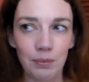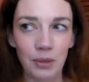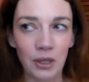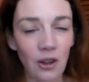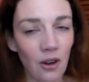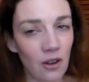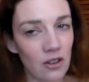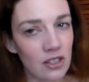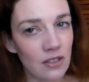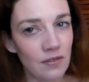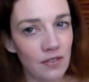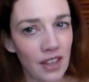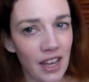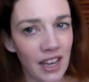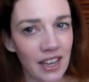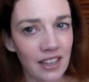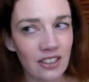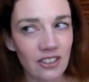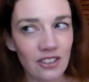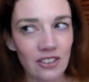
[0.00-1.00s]
because of
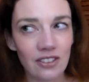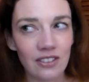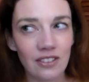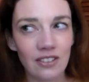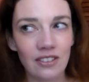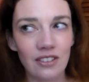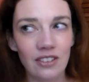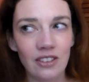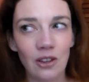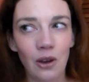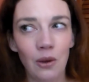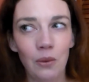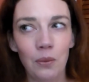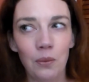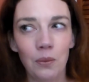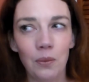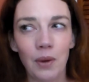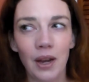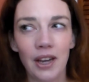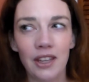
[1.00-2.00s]
that,
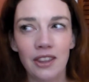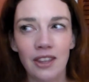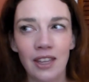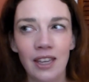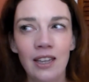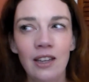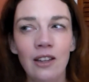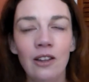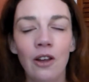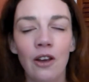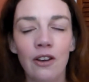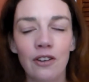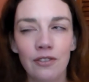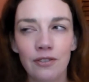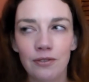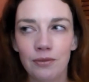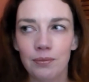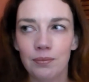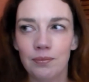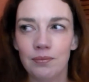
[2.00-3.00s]
I think a lot
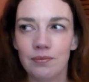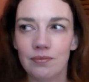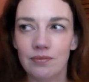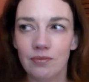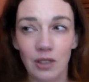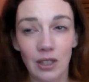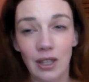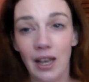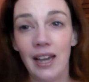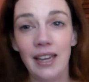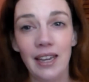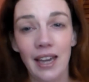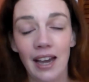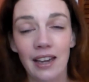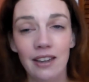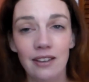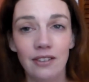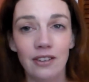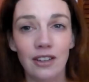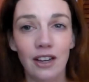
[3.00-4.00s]
of,
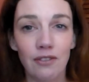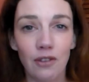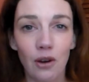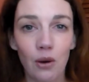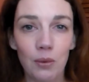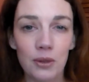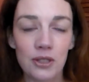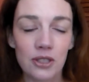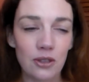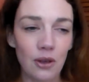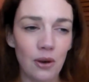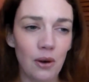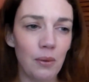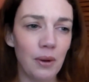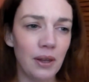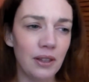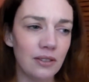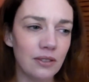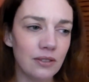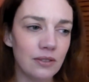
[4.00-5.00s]
I have always
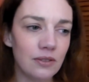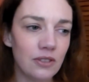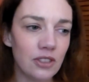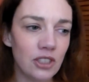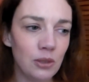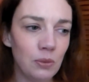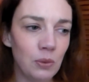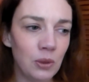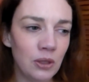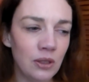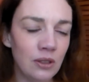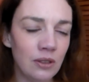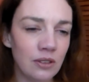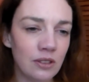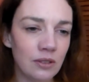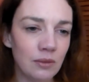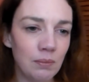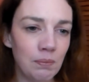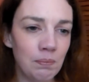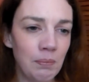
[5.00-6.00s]
thought, she
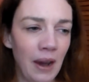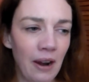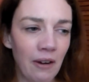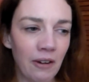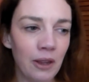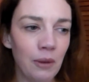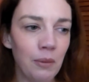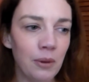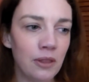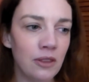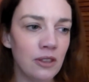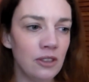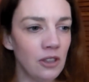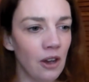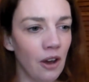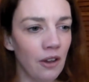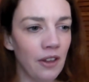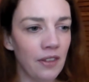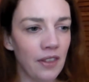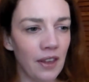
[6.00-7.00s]
wouldn't marry with the
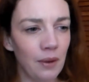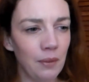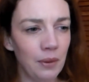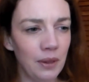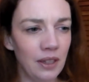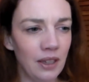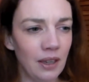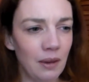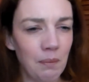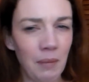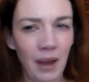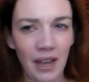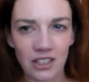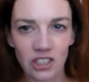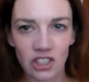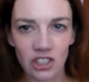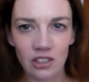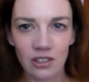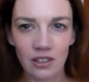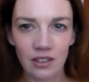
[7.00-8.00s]
Donna that we
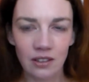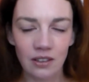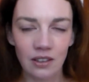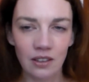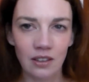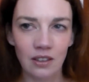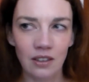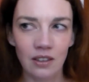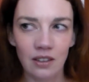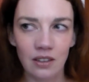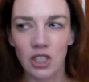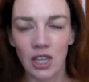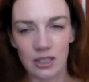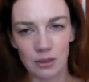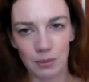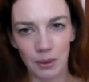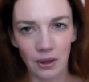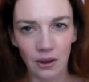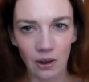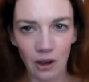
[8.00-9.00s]
imagine she
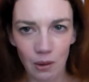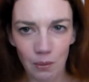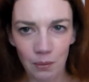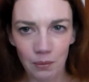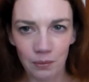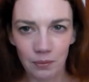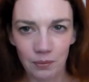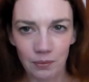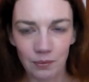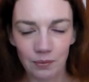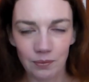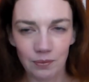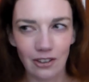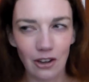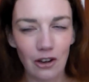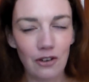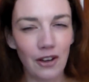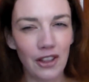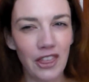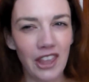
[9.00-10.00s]
has become
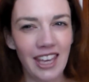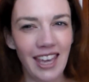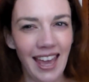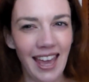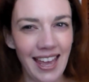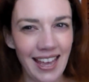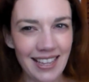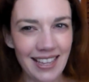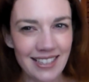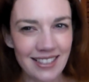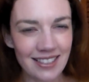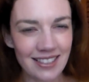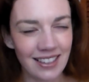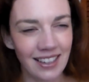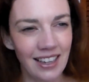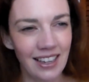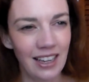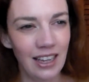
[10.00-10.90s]
over the years.